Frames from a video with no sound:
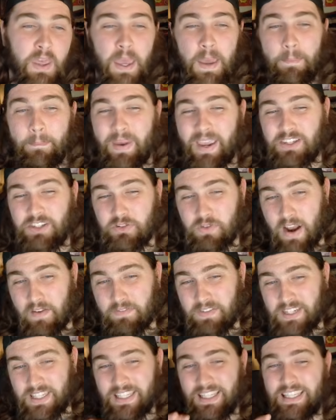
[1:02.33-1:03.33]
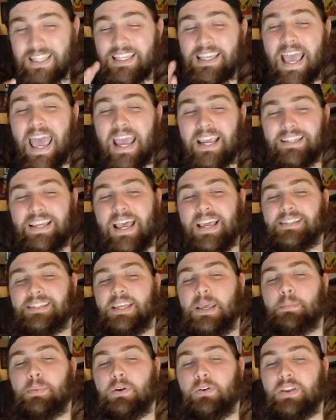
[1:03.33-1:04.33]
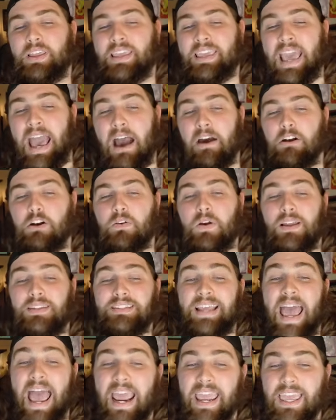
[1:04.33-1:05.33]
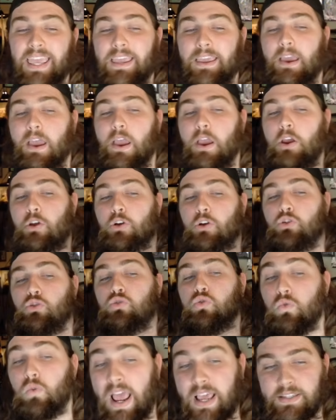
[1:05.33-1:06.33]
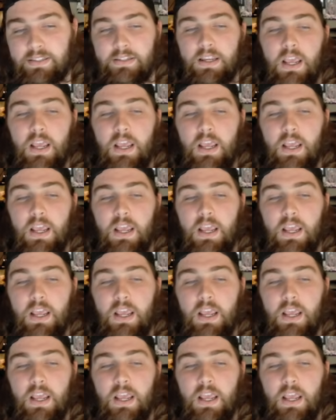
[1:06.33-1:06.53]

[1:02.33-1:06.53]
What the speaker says: Mega Scrafty EX has the ability Counter-Attacking Crest.